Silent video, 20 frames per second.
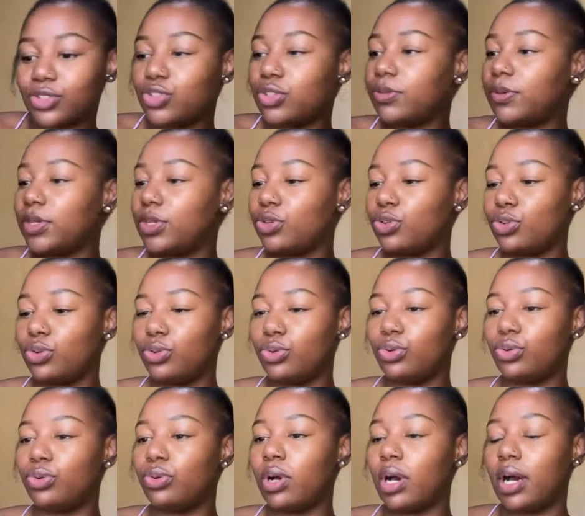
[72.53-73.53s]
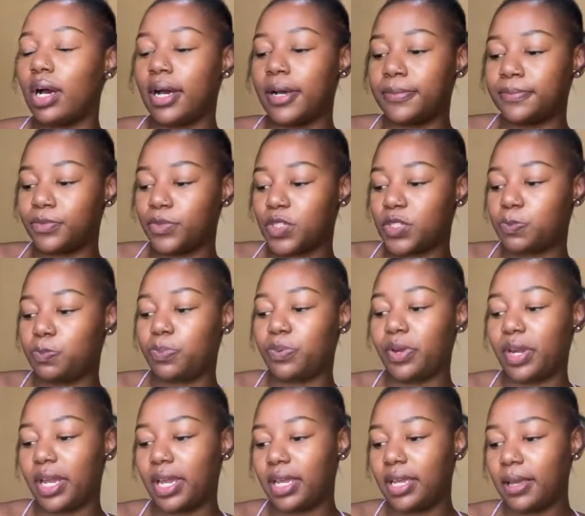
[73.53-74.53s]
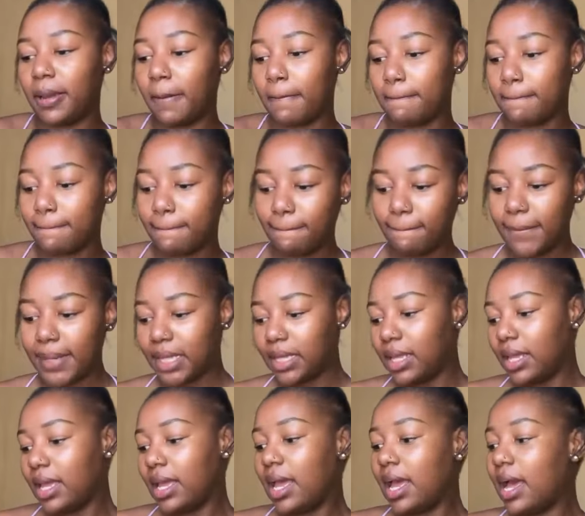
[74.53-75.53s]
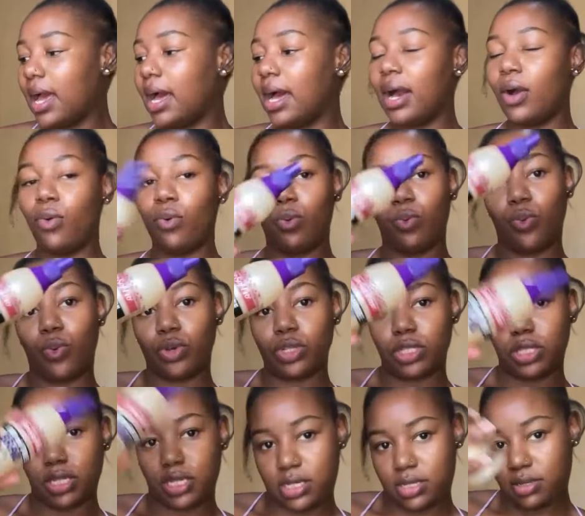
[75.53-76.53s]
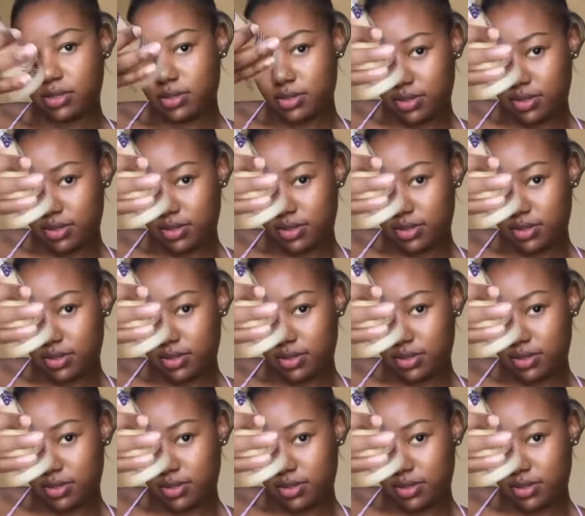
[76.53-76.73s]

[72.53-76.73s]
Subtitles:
to be glue spray, water.